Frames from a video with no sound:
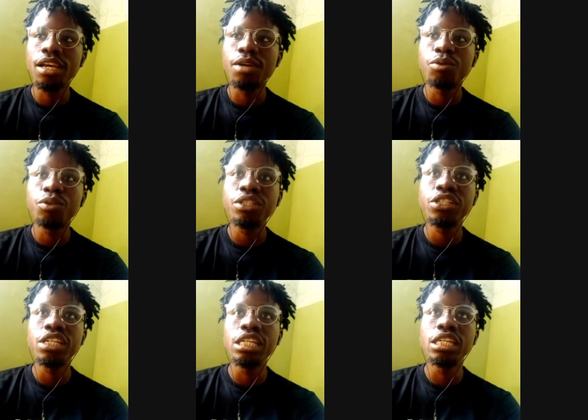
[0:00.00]
which
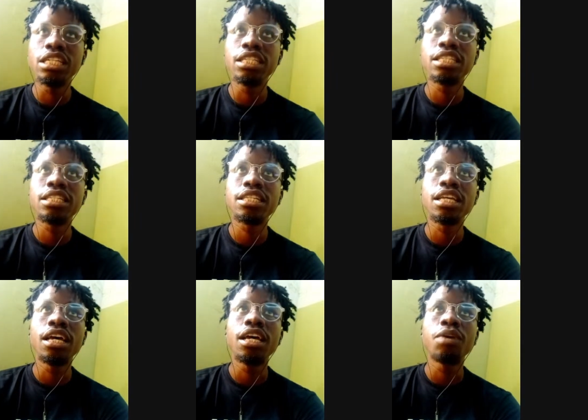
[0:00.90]

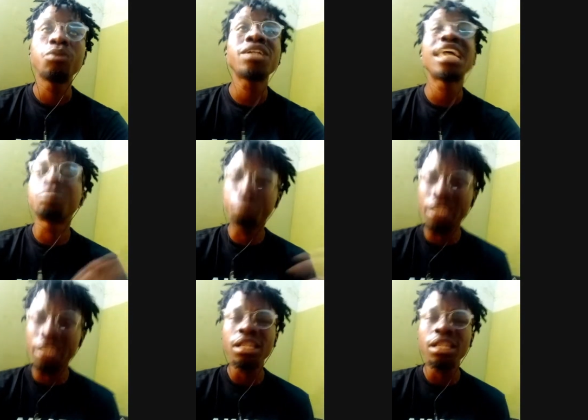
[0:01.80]
has been